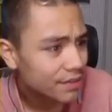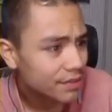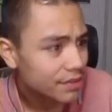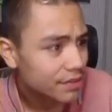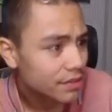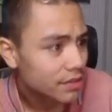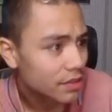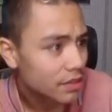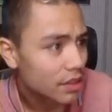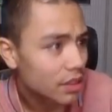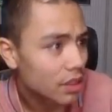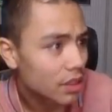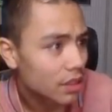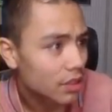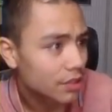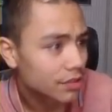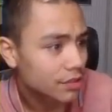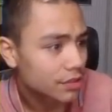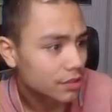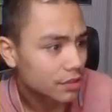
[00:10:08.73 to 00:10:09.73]

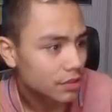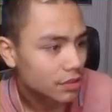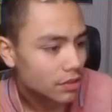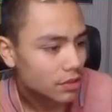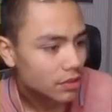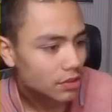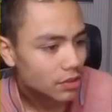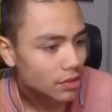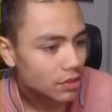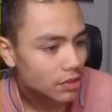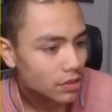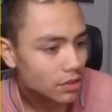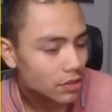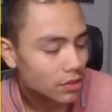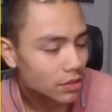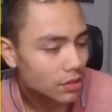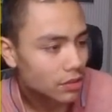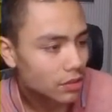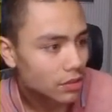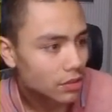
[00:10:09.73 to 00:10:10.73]

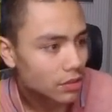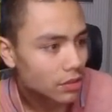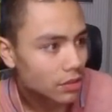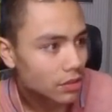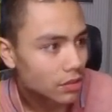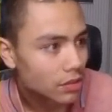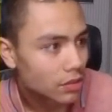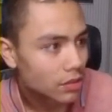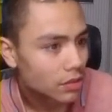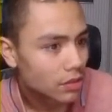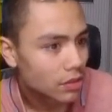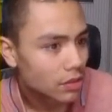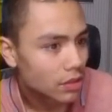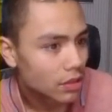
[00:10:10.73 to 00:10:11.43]
Nothing is said.